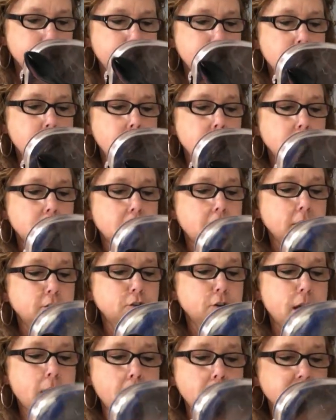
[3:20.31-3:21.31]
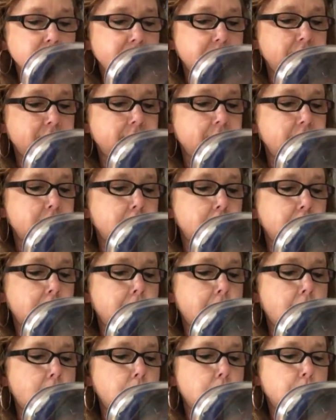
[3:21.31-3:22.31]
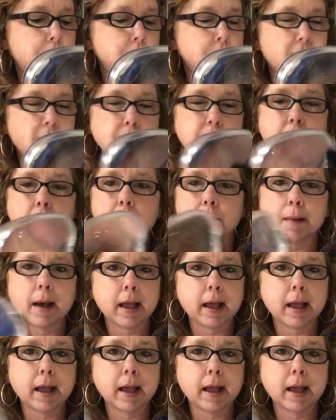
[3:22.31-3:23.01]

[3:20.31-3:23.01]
but I tried figuring out what was on the bottom.